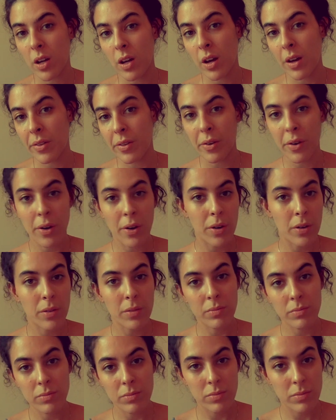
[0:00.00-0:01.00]
others
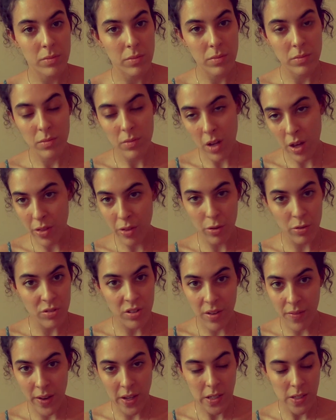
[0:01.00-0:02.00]

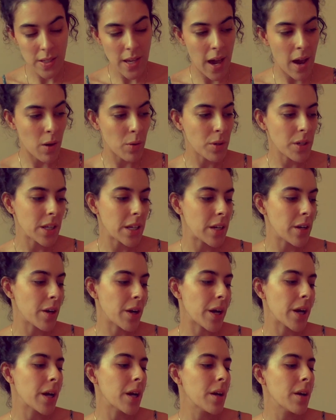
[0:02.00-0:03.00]
of us out
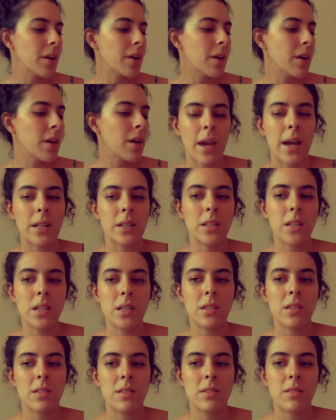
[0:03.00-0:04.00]
here. At
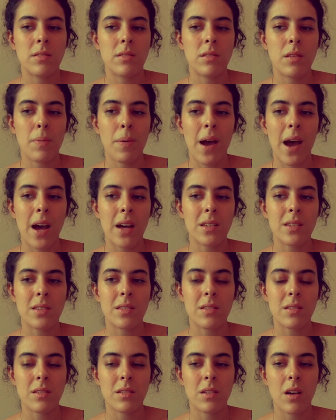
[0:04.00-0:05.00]
least the
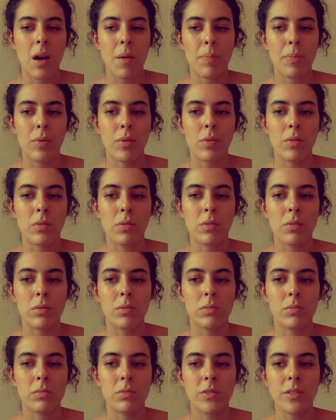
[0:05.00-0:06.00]
past
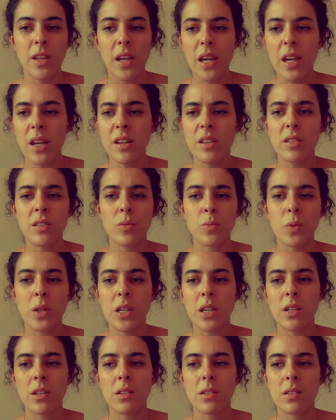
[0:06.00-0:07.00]
couple days,
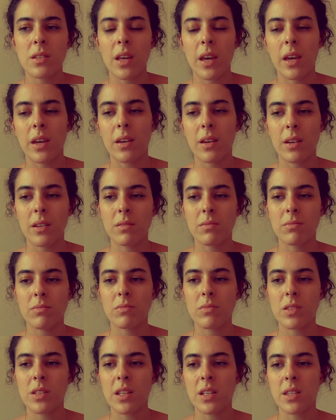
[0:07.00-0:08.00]
weeks, like
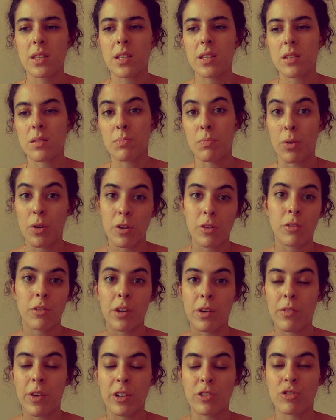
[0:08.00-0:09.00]
since this
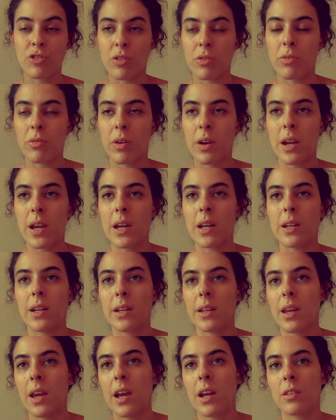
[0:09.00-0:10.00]
Mercury retrograde
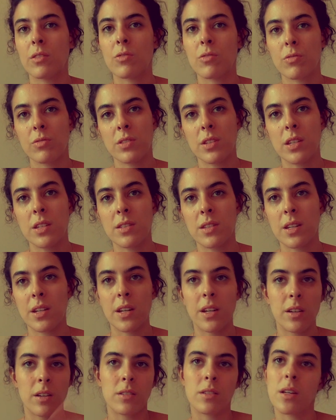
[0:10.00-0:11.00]
and Cancer season
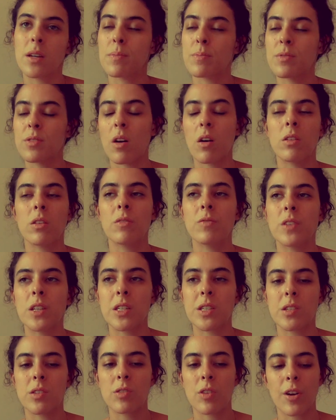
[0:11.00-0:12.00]
and eclipse, all of
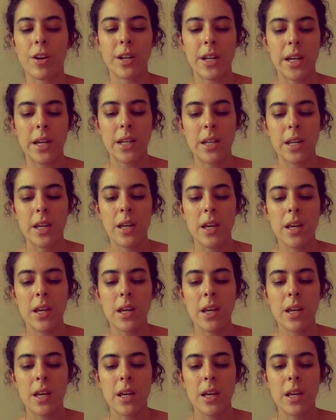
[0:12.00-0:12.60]
this started.